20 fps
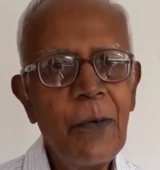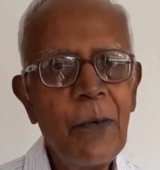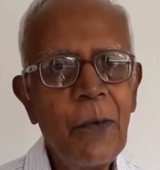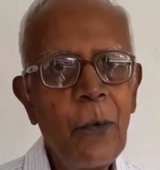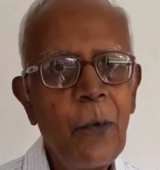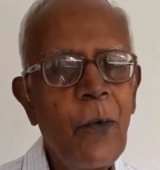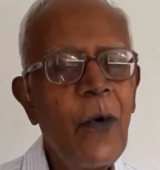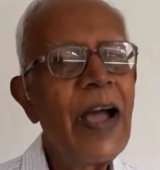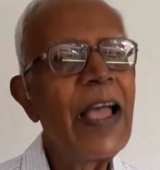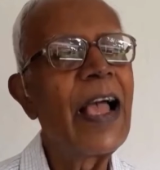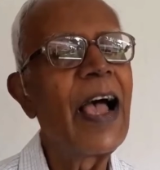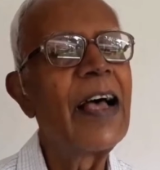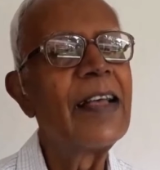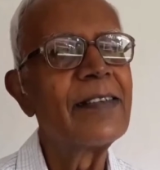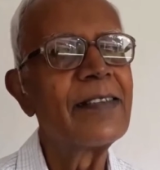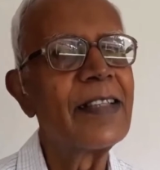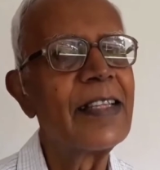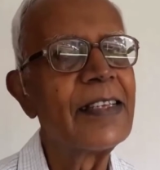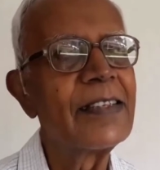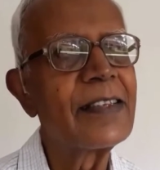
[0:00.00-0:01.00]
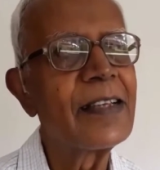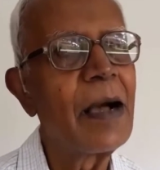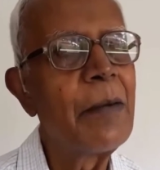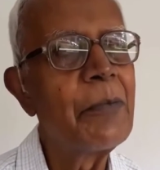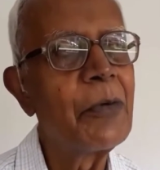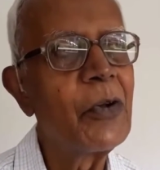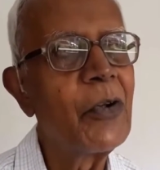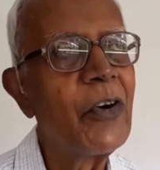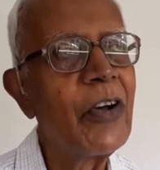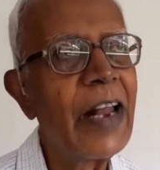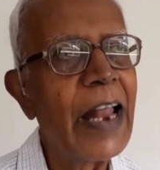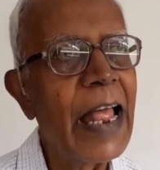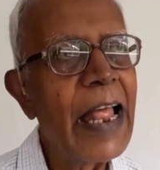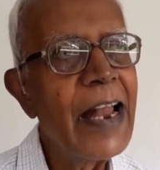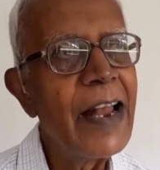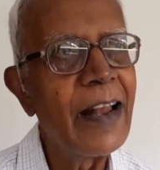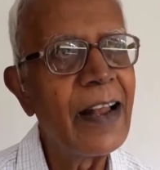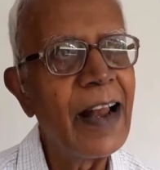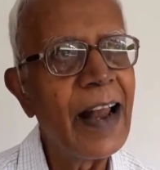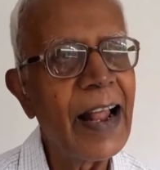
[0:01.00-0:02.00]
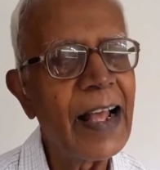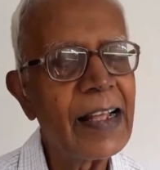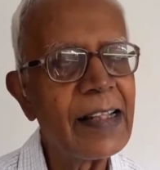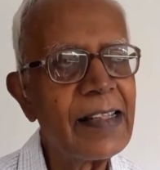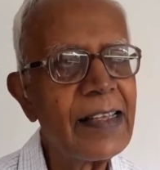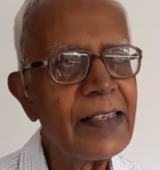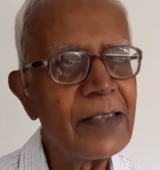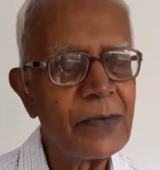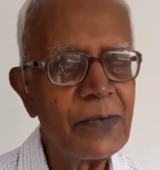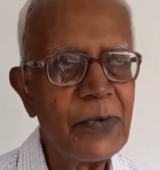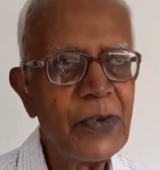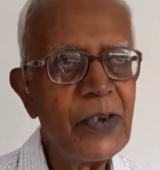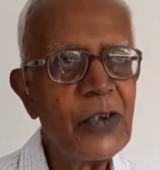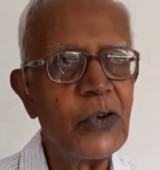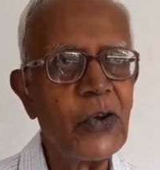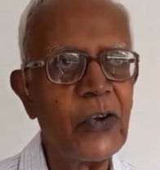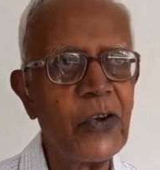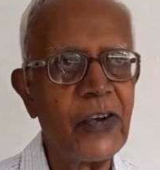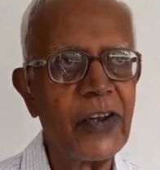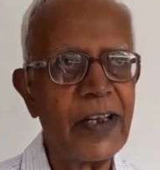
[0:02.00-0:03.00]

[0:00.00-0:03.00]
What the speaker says: why has this come to an end like this? We should